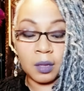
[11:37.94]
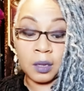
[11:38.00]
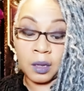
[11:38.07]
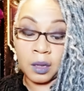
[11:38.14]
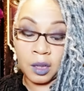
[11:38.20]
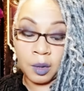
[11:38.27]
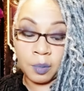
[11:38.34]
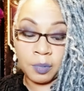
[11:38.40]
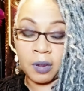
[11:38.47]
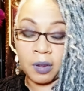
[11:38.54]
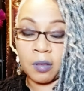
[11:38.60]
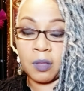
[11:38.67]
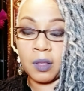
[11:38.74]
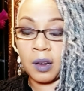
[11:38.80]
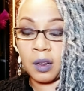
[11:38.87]
Oh,
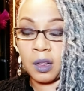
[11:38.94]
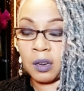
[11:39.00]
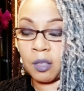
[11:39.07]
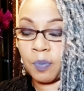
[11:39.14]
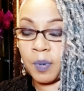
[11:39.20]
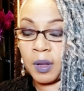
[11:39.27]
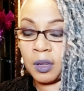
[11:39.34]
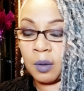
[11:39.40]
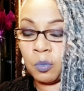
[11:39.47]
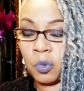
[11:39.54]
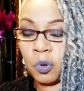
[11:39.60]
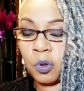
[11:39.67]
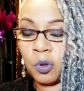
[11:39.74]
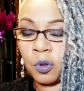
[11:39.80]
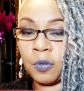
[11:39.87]
there's that unexpected
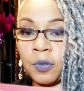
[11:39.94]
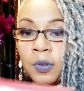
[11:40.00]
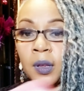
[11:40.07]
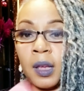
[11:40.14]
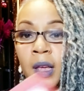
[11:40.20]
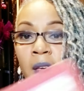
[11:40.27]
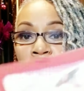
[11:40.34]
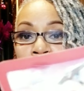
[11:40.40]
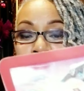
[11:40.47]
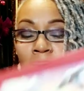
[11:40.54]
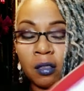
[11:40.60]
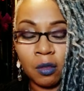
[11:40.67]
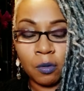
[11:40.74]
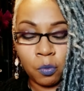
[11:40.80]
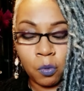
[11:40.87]
move.
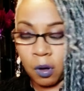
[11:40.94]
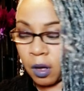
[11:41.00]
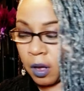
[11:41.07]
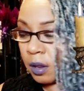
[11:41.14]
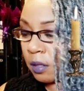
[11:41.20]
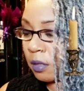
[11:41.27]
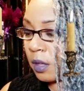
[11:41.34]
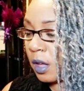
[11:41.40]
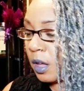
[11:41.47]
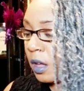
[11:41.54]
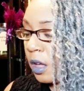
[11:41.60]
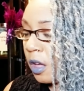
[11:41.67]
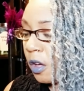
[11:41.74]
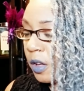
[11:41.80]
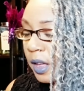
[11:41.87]
Ace of Wands.
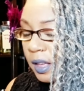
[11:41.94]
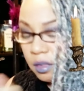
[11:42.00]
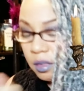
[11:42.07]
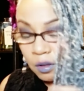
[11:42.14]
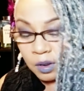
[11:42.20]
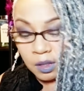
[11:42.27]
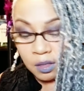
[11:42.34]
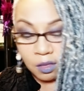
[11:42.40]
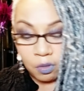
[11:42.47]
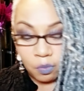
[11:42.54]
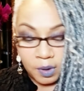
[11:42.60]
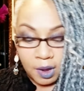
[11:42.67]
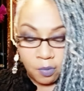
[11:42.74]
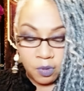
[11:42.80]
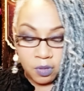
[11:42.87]
Okay, so this is
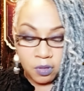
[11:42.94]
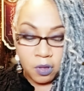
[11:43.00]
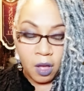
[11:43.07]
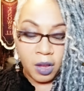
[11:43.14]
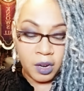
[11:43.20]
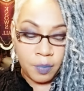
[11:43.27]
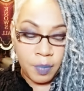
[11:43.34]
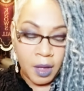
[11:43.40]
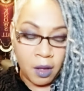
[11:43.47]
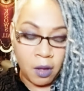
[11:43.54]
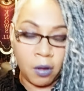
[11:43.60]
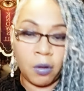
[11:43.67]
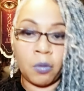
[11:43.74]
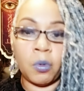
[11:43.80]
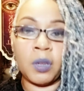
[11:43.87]
what I was talking
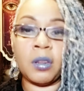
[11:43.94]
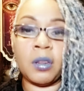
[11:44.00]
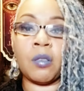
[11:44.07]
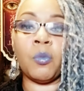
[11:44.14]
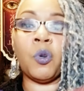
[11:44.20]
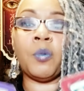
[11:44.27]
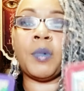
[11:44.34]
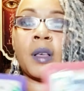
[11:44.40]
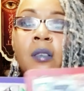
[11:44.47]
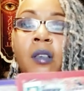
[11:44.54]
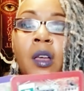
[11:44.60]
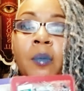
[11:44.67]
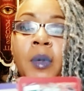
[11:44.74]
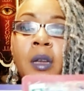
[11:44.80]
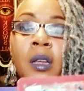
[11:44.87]
about with this move that's
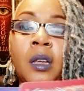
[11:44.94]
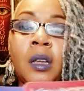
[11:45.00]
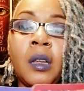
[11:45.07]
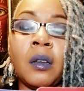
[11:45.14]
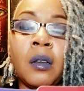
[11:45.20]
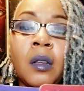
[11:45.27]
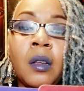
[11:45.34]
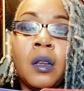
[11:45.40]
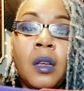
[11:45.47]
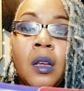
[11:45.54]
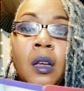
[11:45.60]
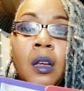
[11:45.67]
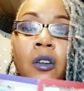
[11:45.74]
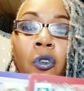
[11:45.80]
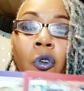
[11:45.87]
coming in.
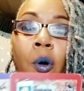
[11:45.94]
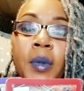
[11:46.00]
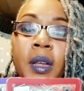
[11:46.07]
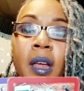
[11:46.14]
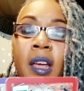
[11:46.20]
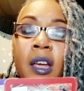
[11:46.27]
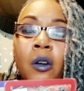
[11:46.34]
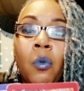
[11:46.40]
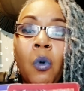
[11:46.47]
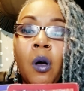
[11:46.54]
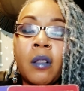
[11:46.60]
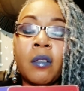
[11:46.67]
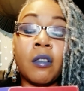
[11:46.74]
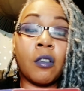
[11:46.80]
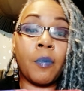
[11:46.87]
Normally, Eight of
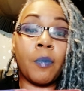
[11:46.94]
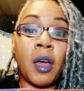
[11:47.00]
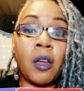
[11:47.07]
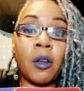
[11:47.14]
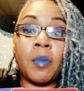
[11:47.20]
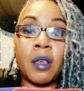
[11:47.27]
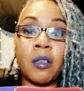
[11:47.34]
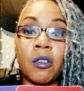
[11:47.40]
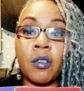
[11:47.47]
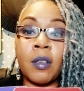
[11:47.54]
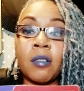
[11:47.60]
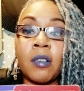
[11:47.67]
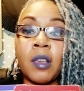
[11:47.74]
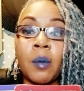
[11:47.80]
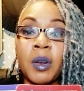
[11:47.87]
Wands is about a message
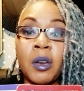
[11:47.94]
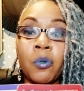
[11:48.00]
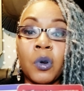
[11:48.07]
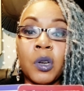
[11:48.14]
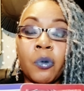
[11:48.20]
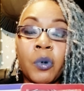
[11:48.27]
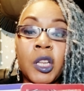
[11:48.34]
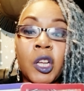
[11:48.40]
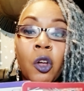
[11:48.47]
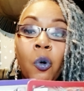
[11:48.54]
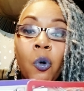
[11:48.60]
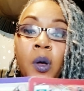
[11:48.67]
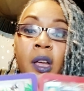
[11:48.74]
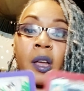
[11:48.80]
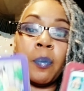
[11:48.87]
that's coming in really, really
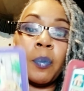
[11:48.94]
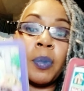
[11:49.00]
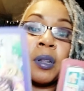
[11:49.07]
quick.